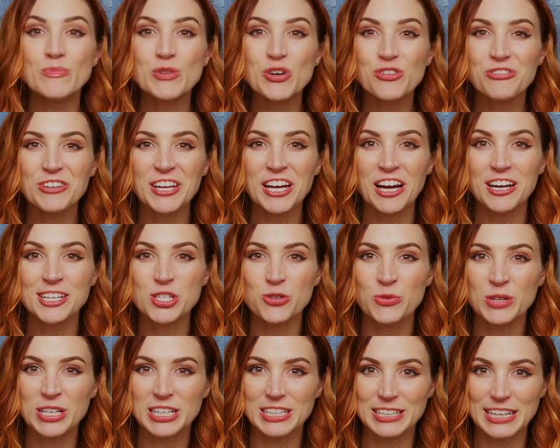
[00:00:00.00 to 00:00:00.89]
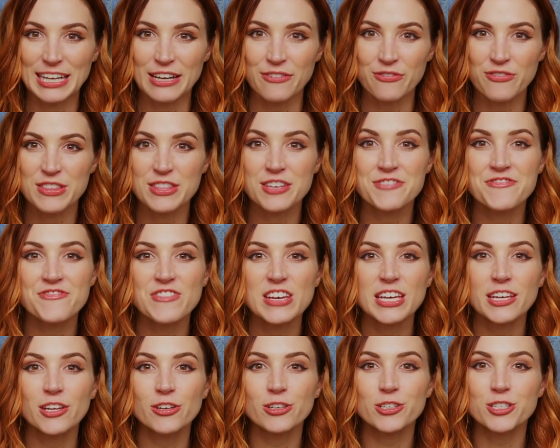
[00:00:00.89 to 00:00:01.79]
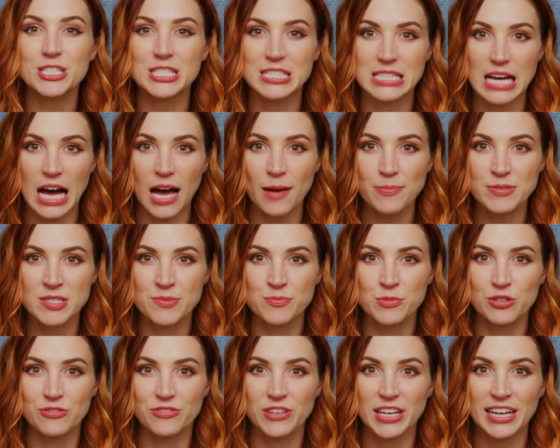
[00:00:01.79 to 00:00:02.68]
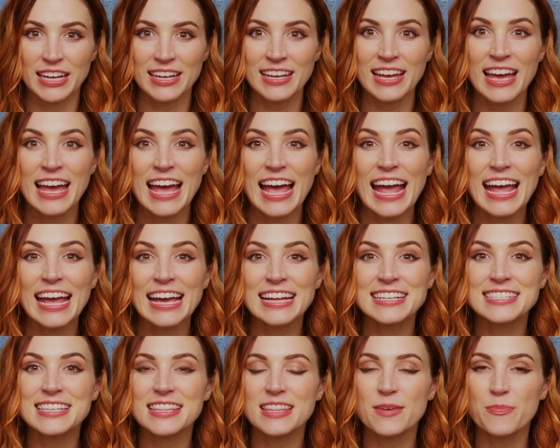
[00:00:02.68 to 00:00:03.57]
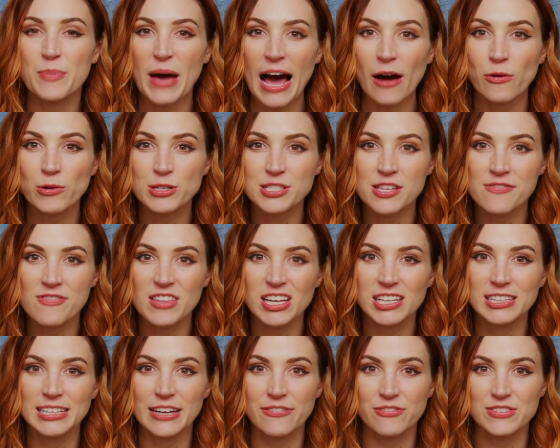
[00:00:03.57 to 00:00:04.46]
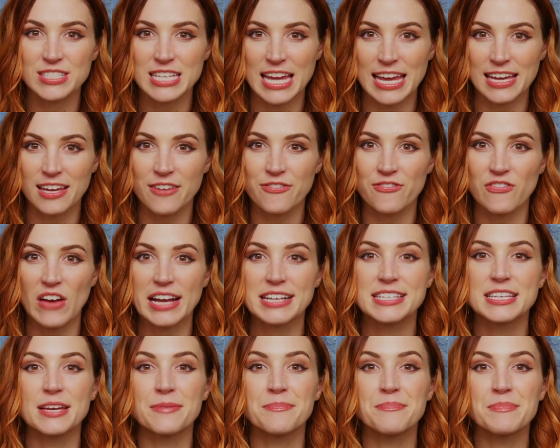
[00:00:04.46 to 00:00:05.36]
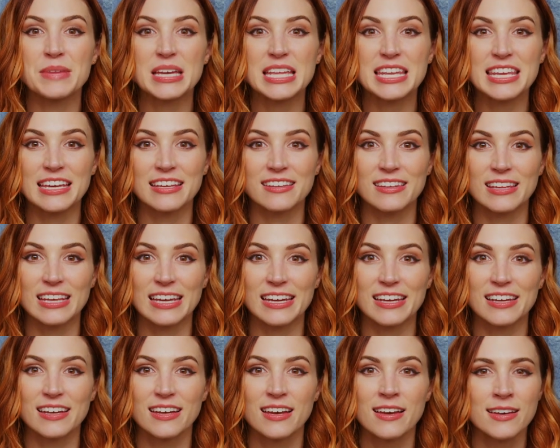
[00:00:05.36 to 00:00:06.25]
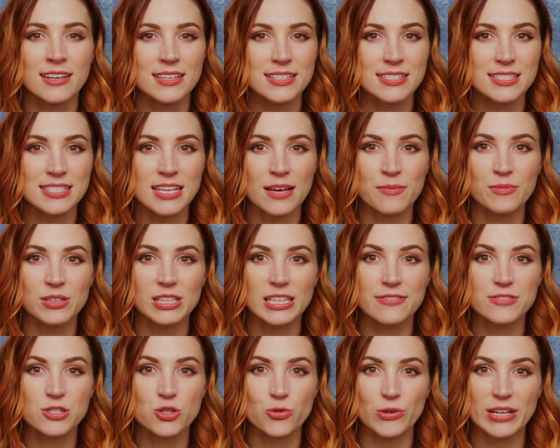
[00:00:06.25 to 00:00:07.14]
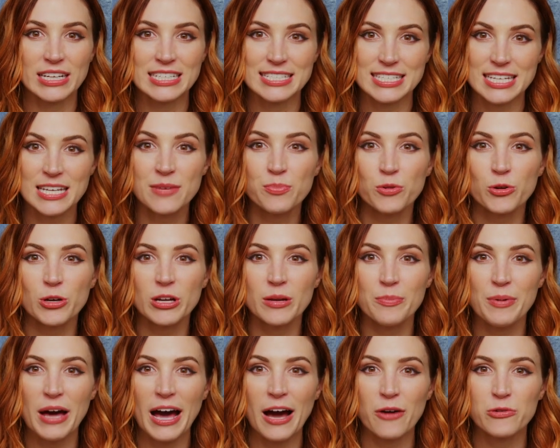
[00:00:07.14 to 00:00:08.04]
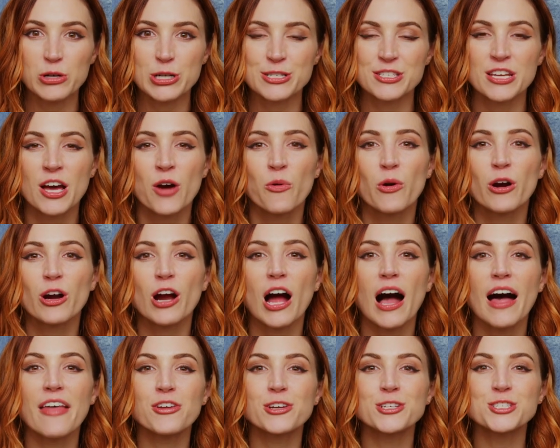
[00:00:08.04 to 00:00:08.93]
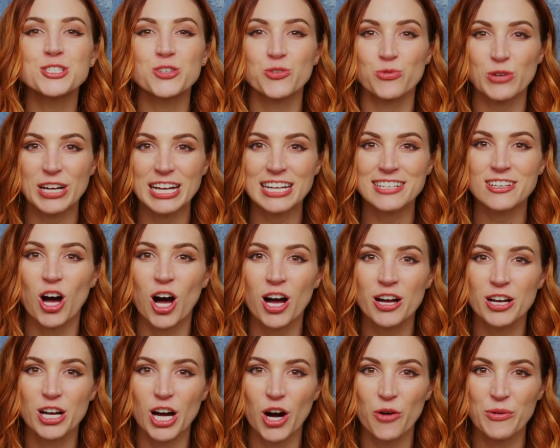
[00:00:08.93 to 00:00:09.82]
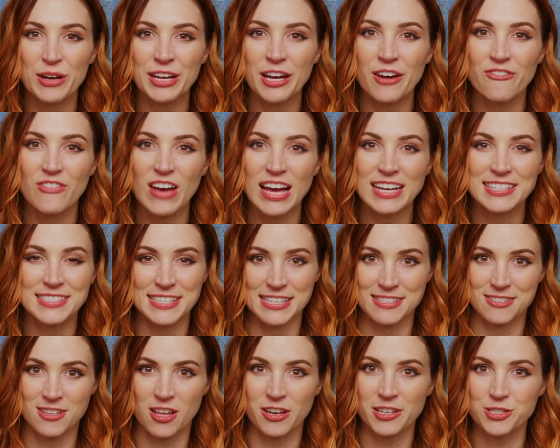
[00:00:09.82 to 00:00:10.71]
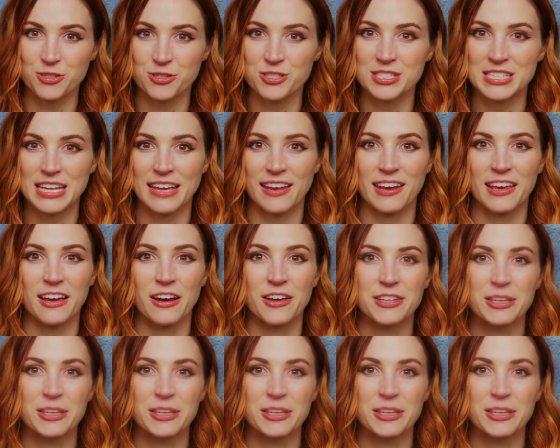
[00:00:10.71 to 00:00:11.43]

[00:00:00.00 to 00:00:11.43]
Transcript: moving onto a glyph, the figure stops moving, and the powers of the glyph take effect immediately. Some glyphs grant temporary powers, where others grant ongoing effects as long as you're standing on